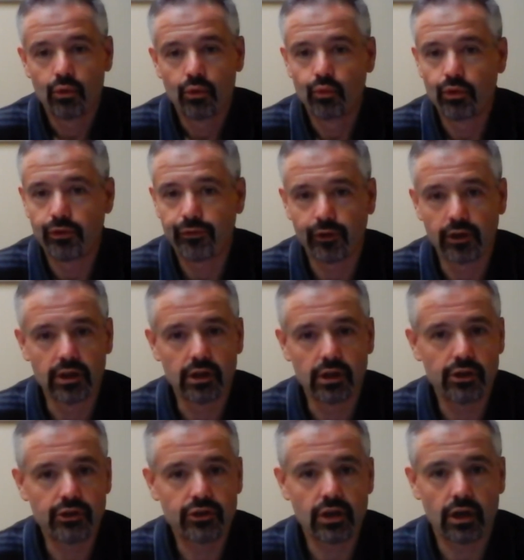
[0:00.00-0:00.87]

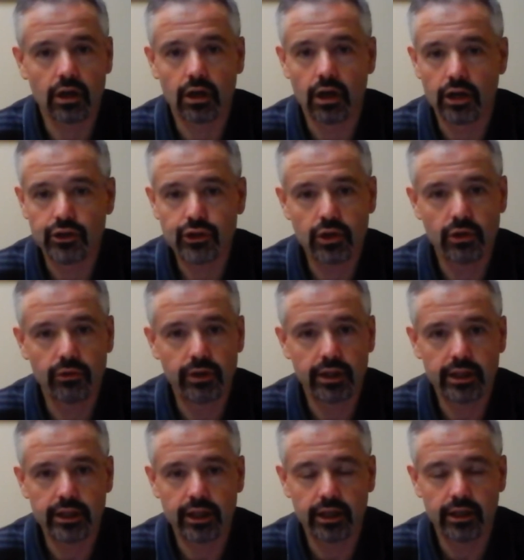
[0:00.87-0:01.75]
Referrals are also
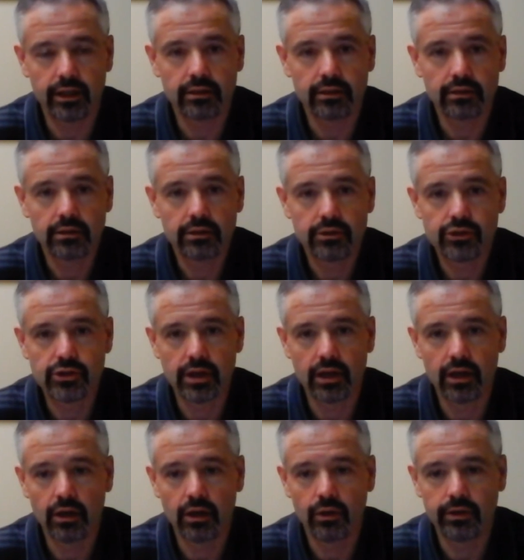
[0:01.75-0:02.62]
really good.
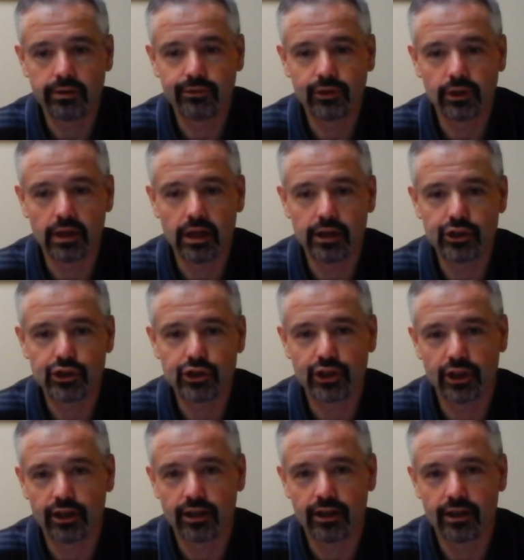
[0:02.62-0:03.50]
So if you're
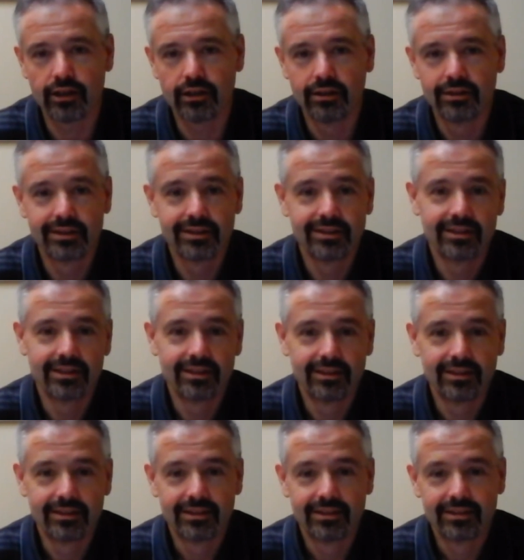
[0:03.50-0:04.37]
unsure
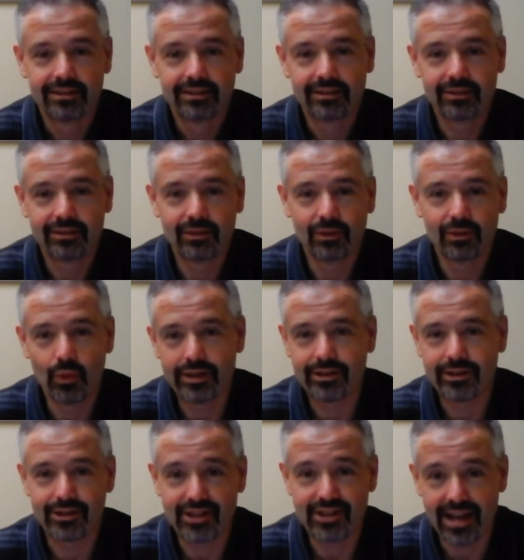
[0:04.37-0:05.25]

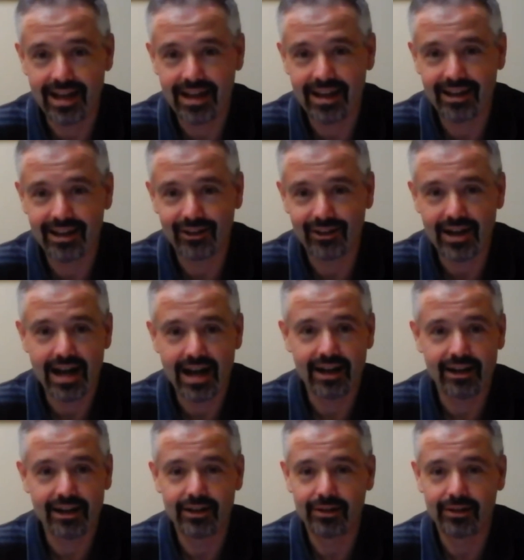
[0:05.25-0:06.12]
what to say or how
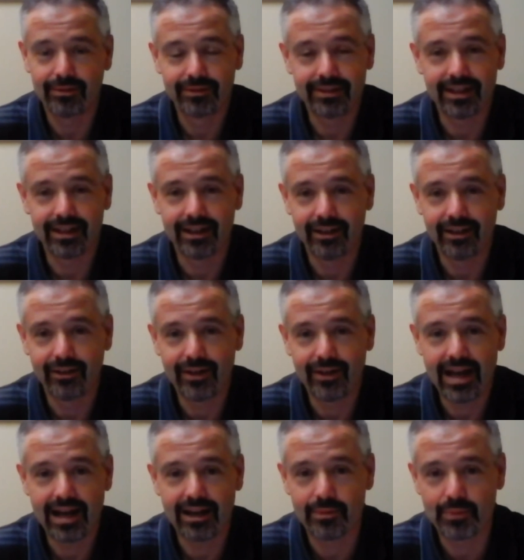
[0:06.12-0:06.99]

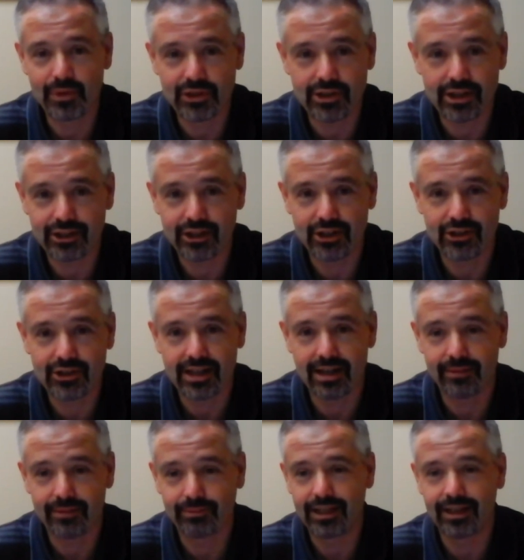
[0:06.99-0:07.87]
to position
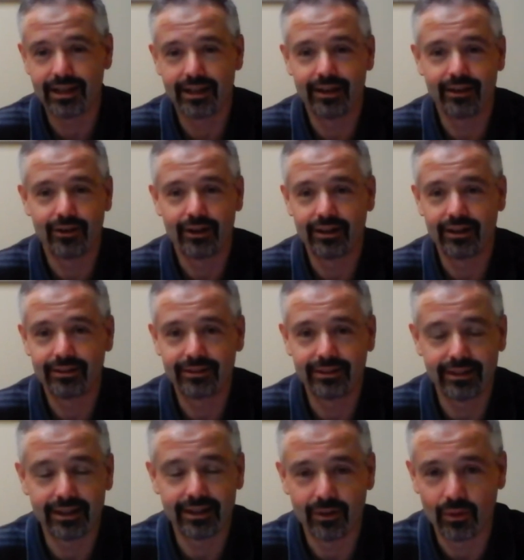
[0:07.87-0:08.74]
something or
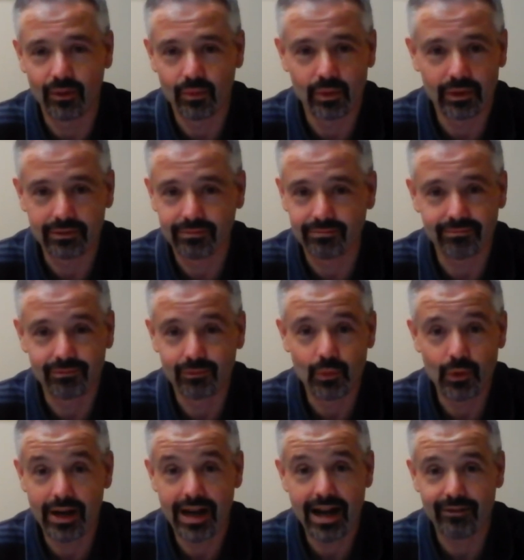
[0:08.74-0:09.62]

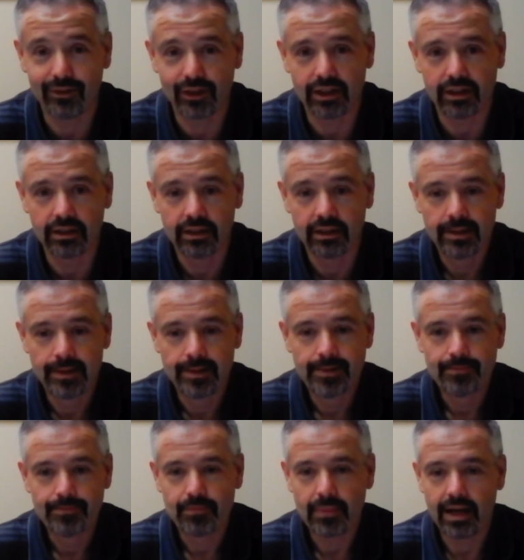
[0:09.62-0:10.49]
whatever,
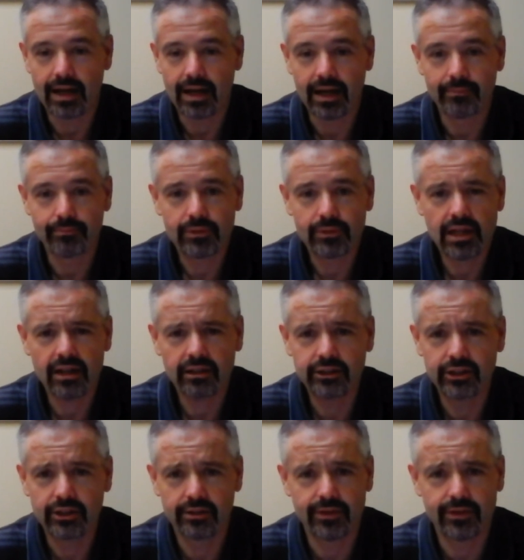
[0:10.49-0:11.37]
talk to
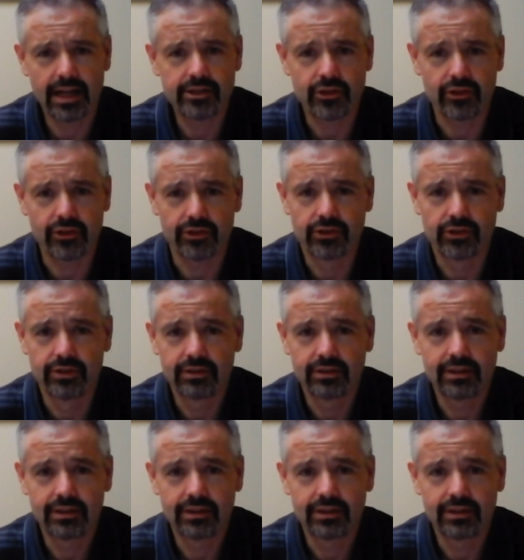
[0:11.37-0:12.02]
your advisors